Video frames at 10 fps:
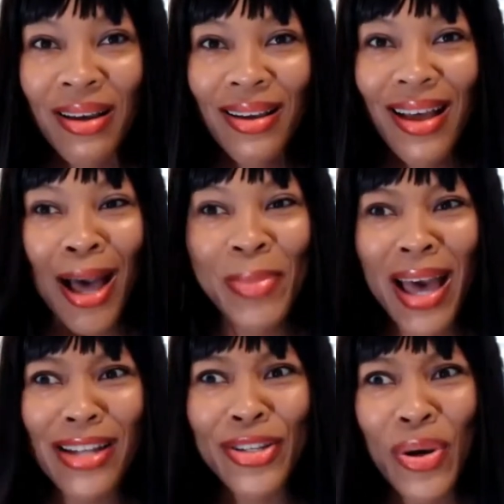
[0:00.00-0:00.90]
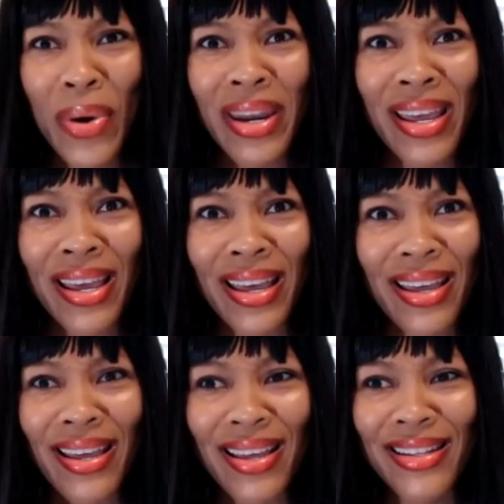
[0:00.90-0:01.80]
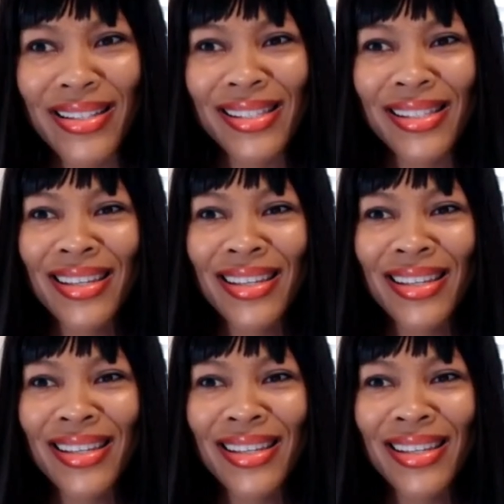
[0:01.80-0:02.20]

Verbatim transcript: i'm not doing it yeah